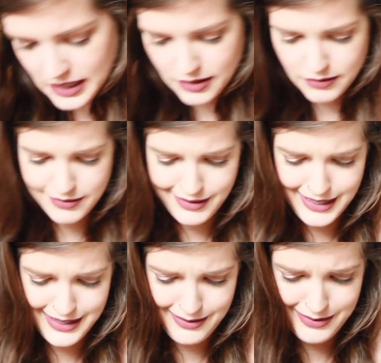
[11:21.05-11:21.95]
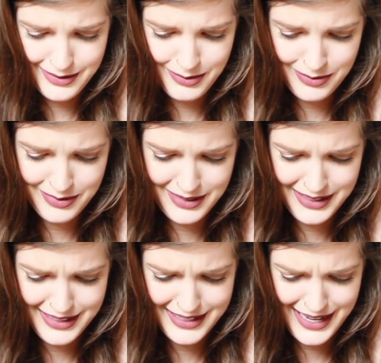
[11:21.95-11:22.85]
be afraid. Don't
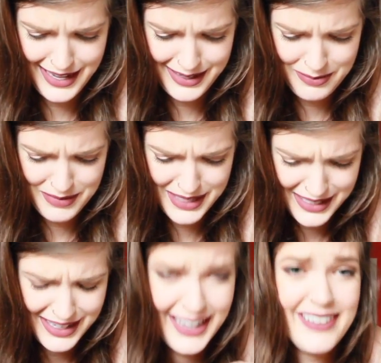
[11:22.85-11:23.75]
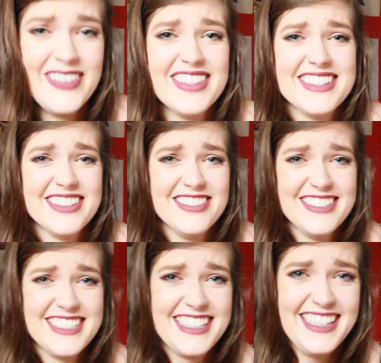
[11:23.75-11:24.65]
attack me.
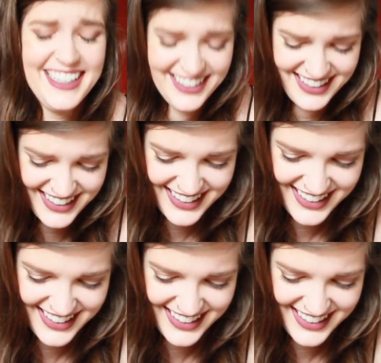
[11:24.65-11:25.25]
I'm so scared.